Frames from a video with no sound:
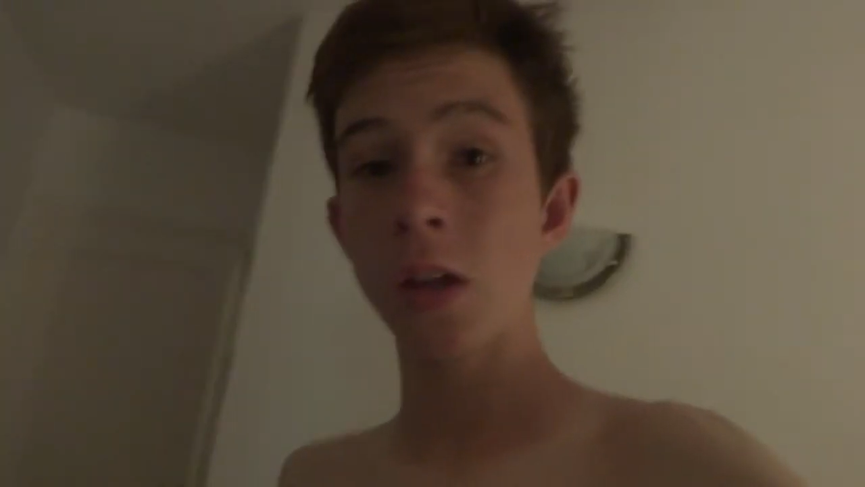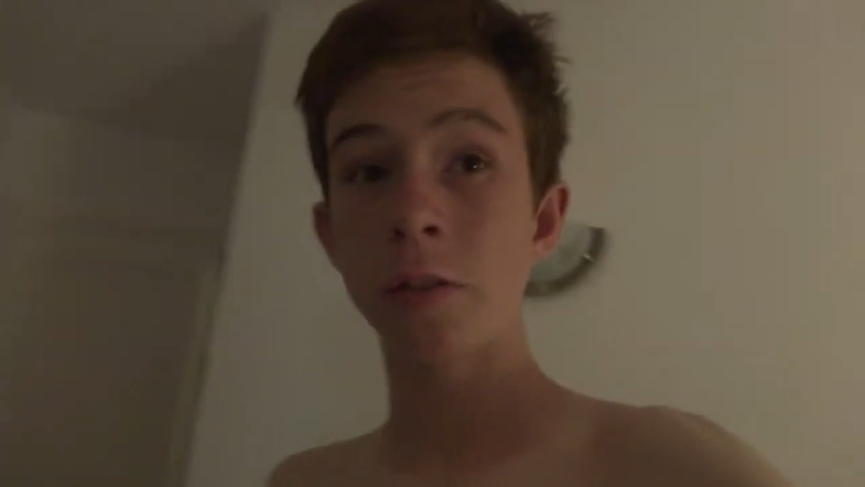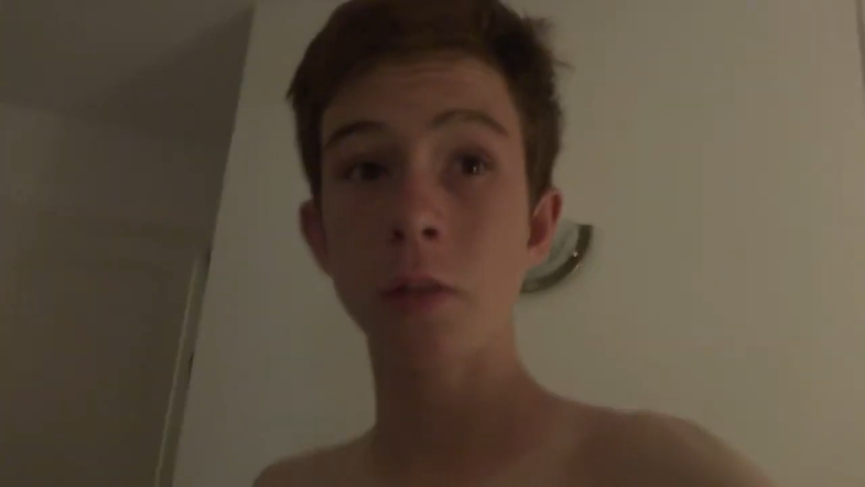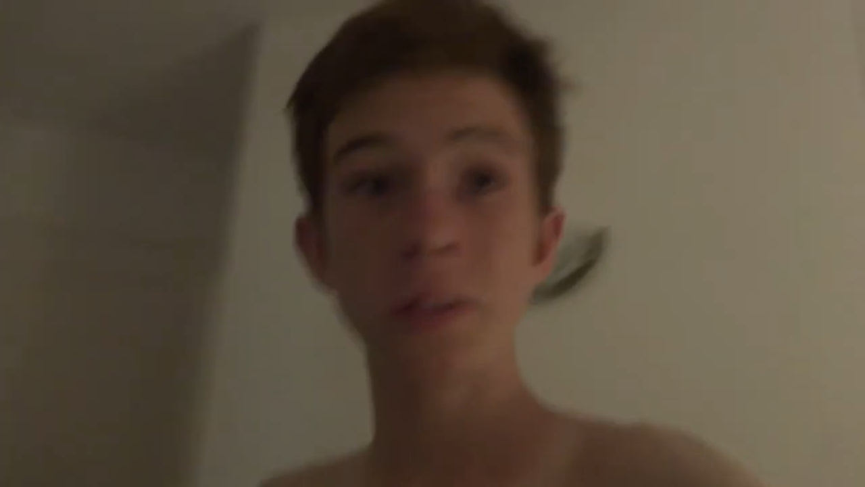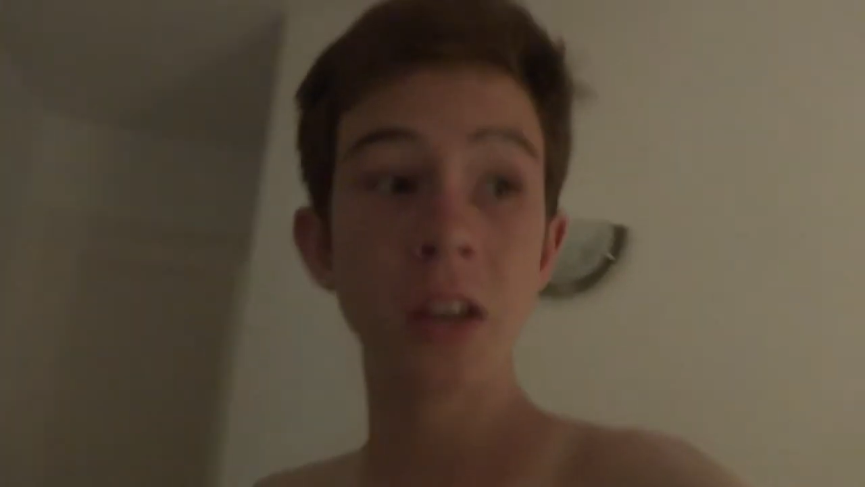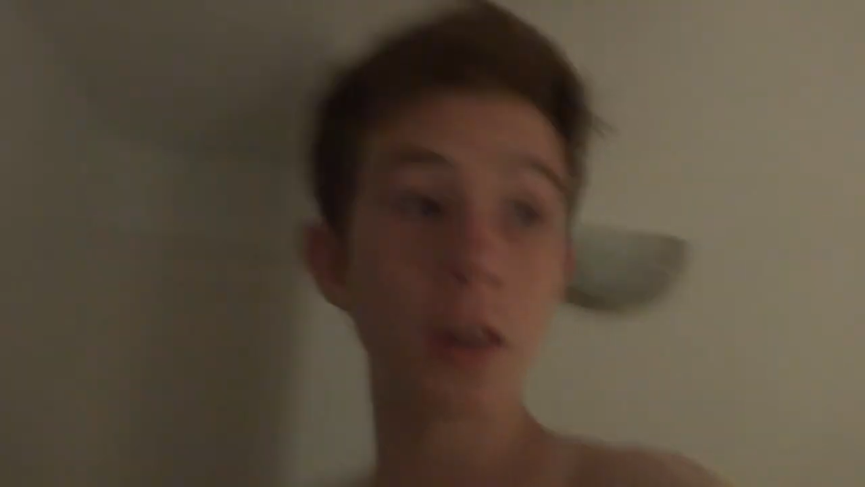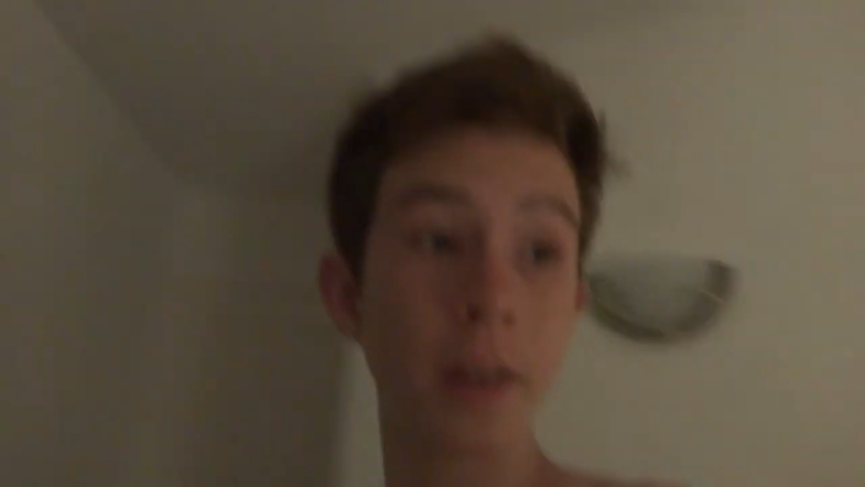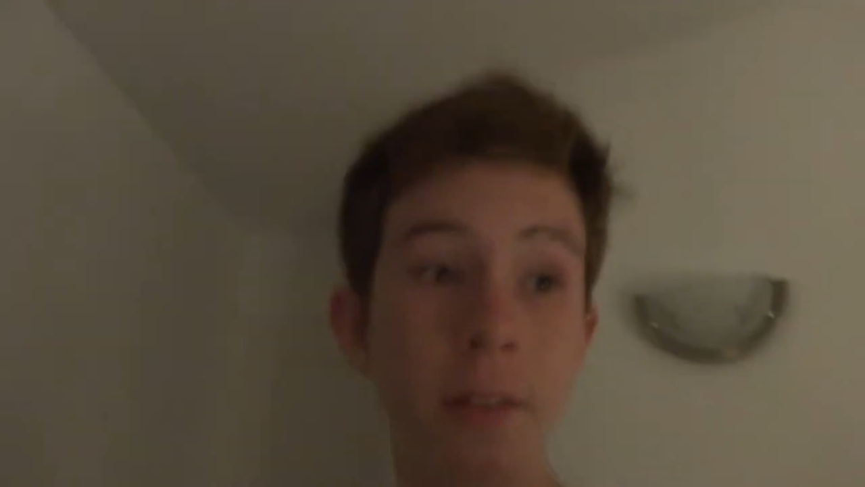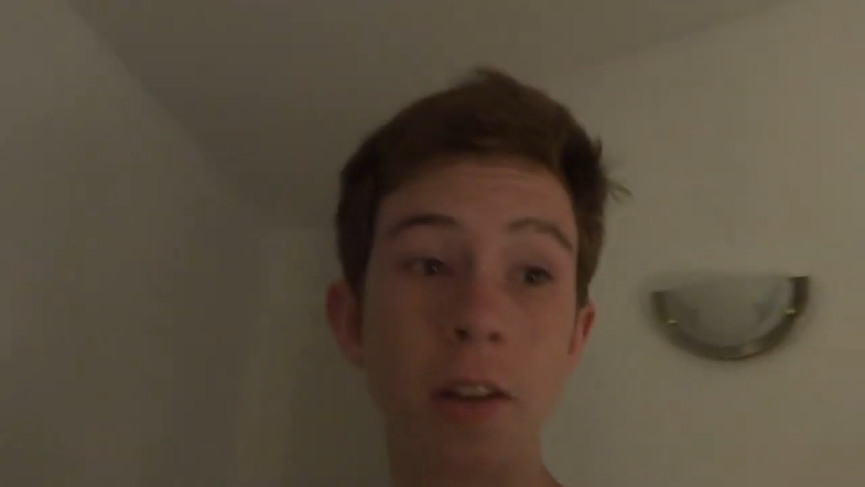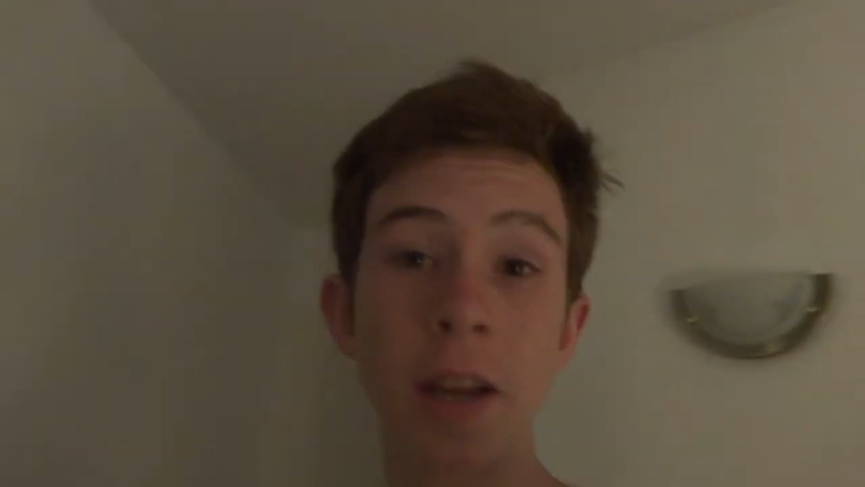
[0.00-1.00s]
So I'll see you
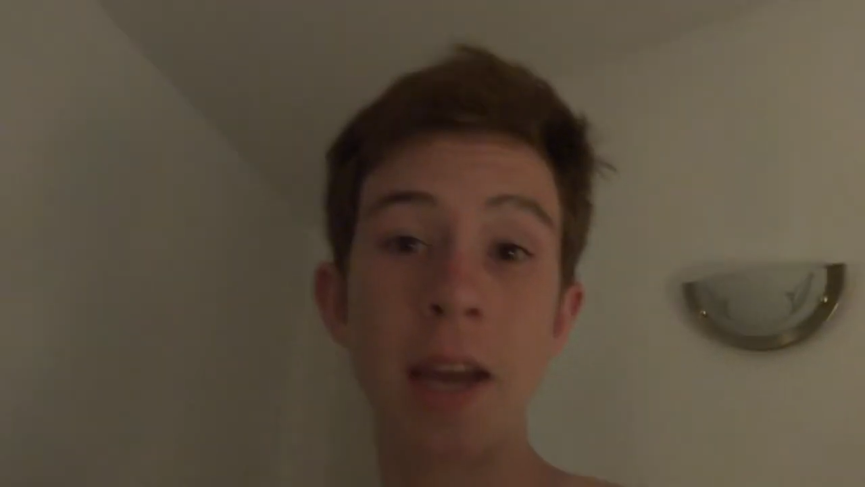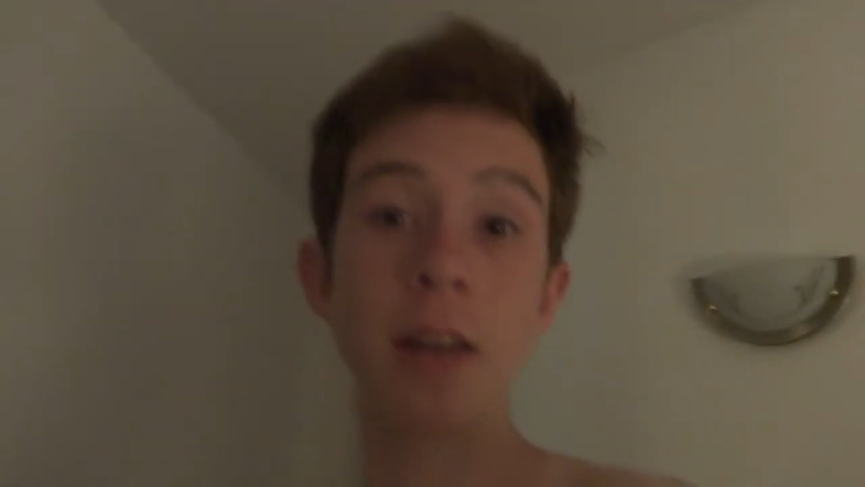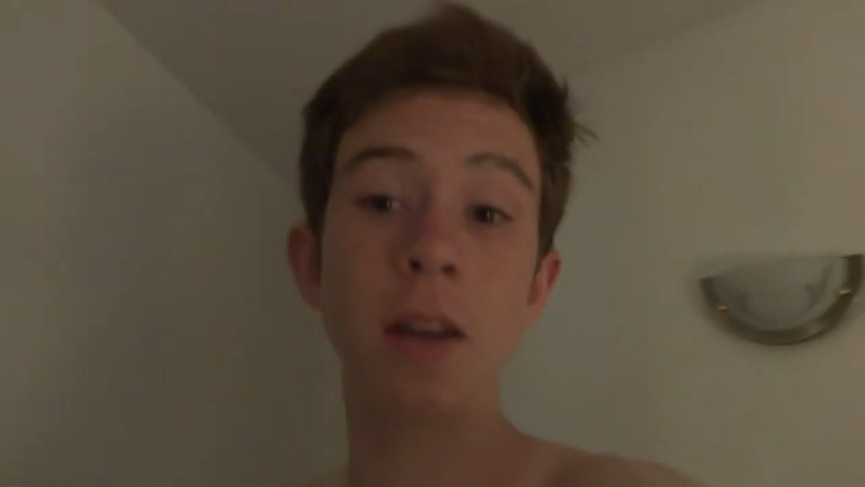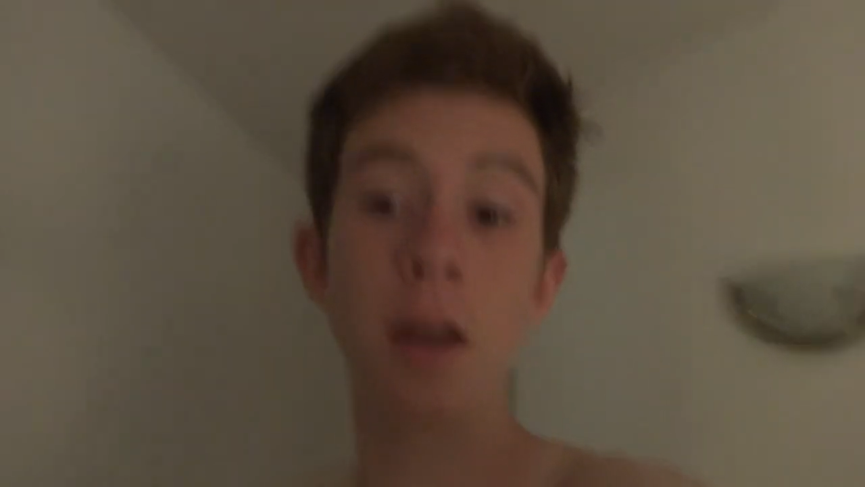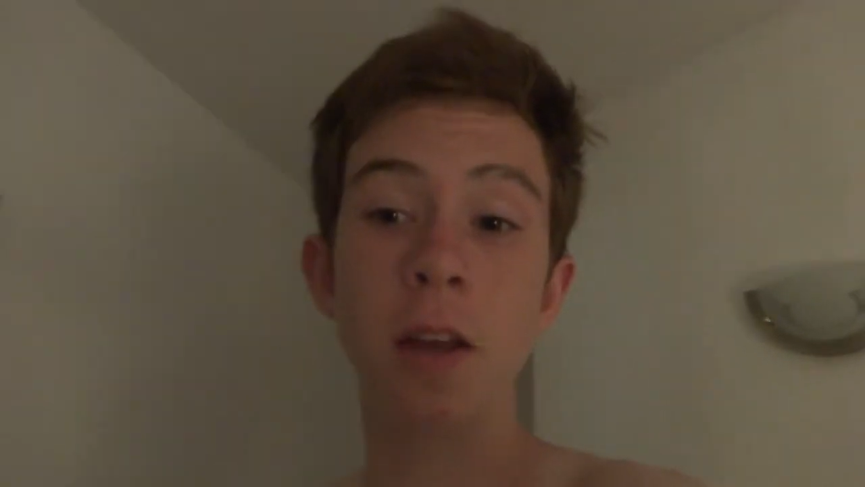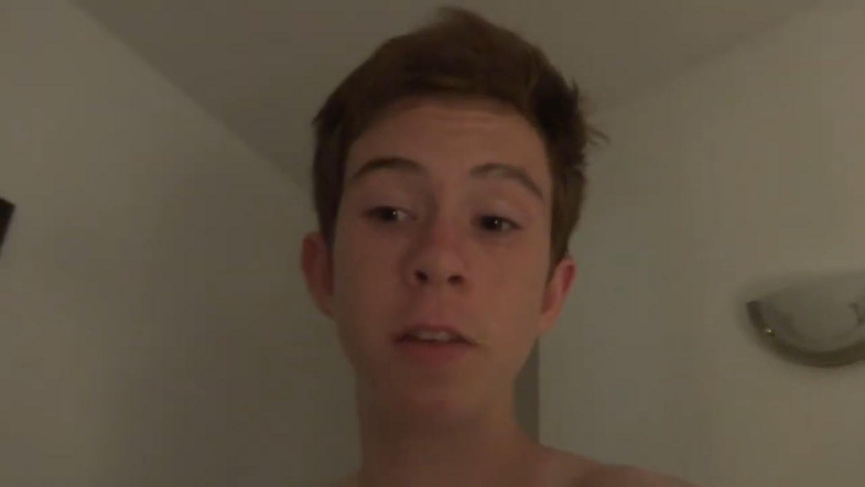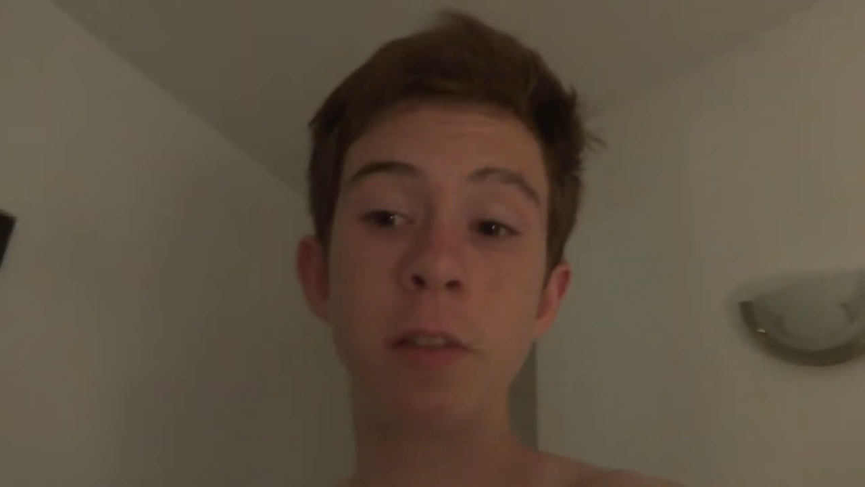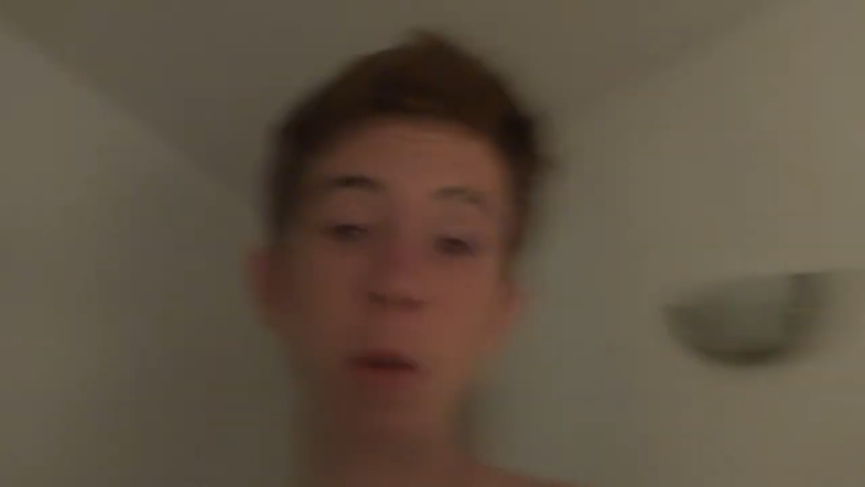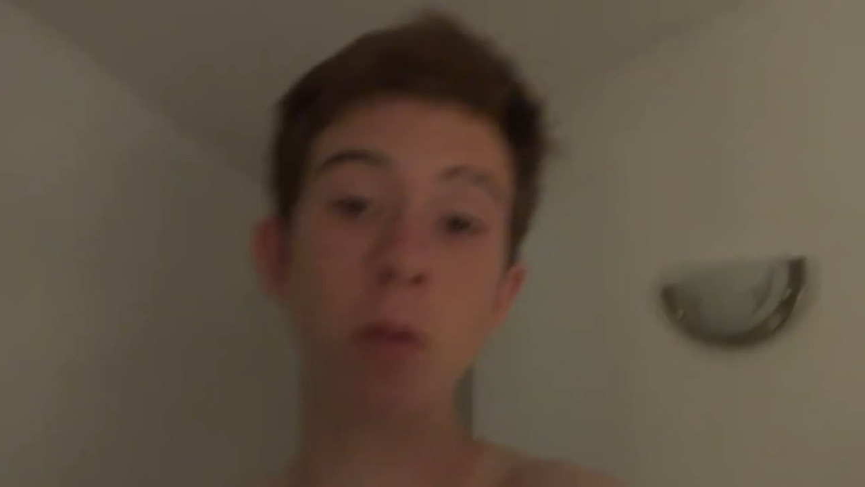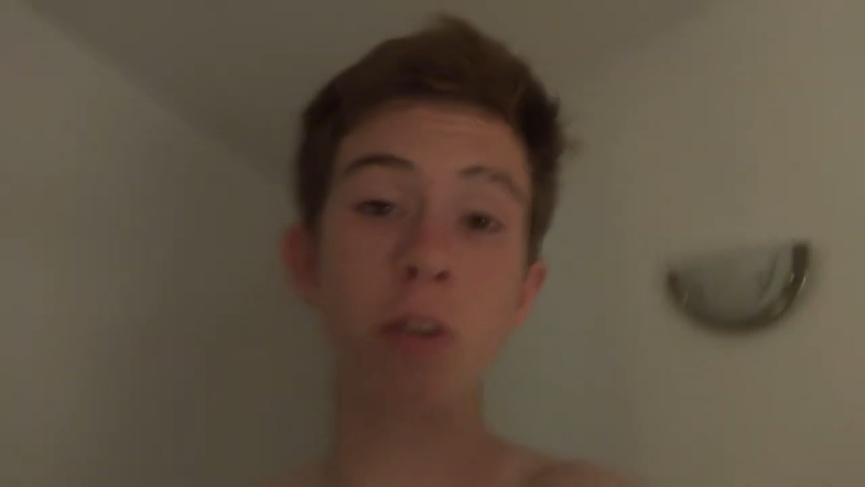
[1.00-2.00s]
guys again
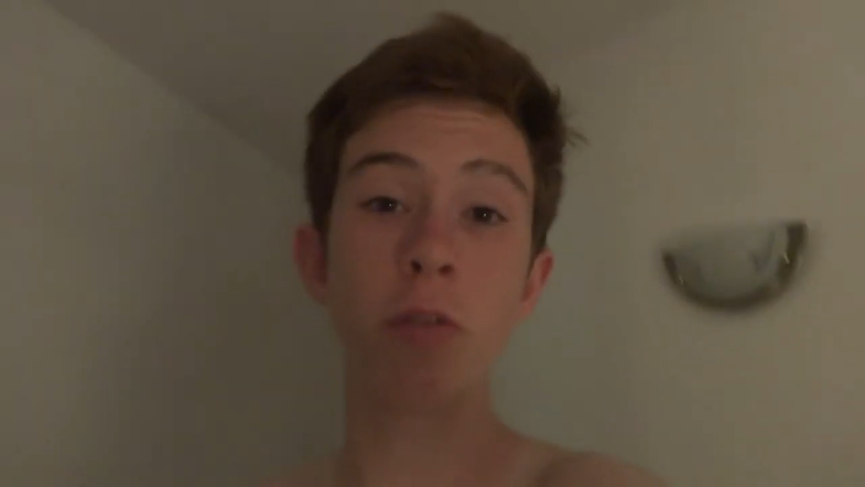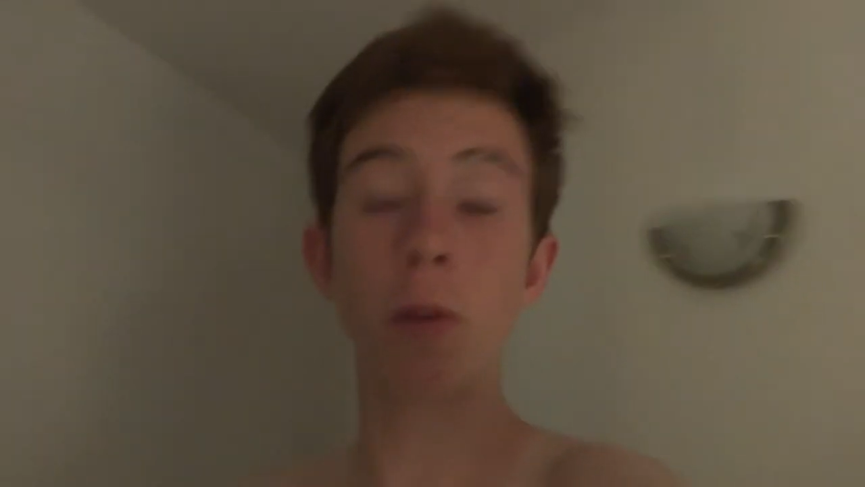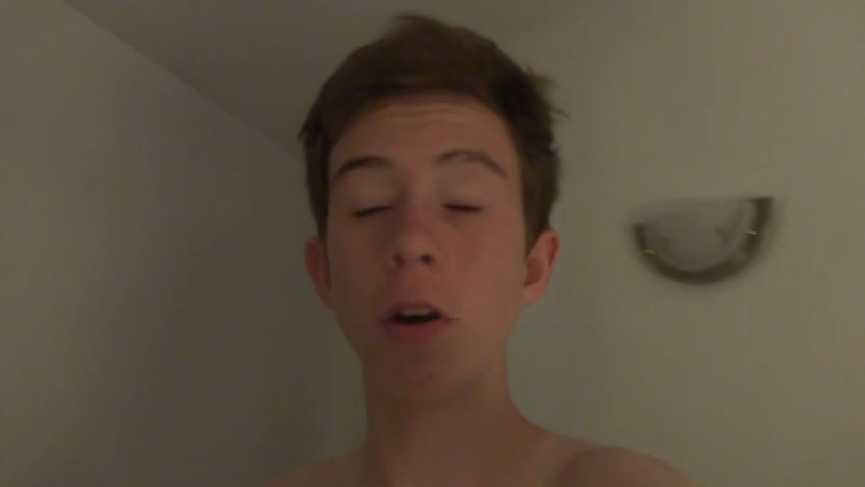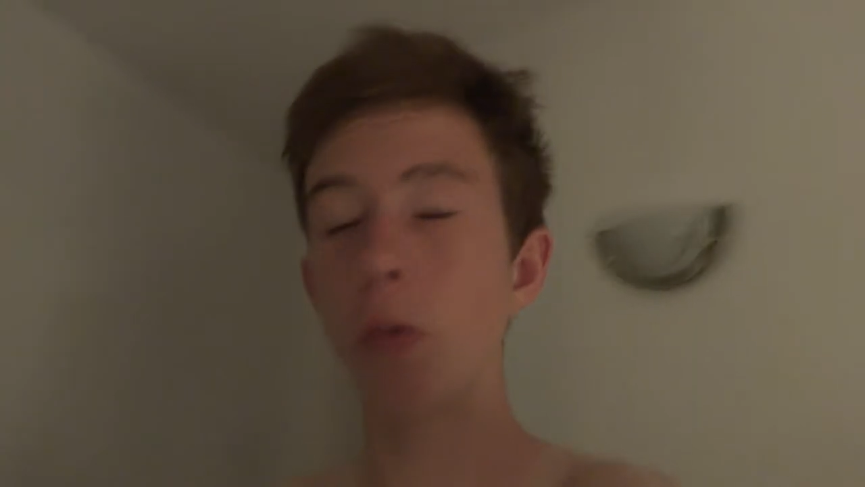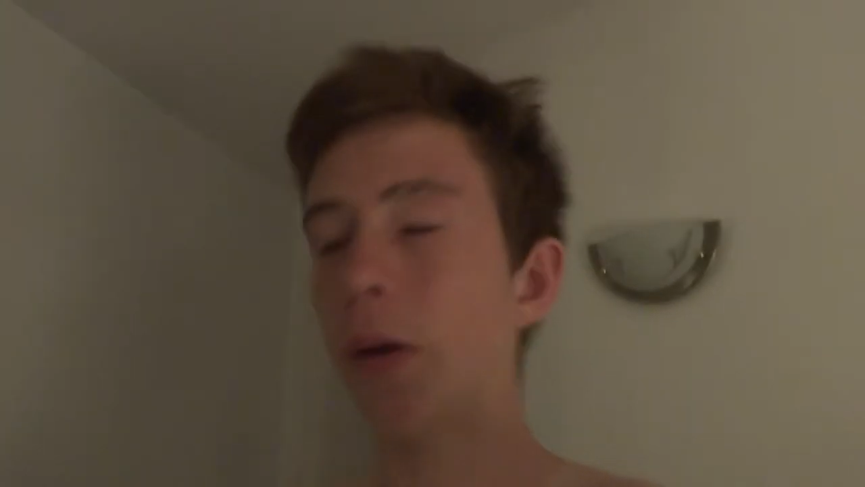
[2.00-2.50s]
soon tomorrow.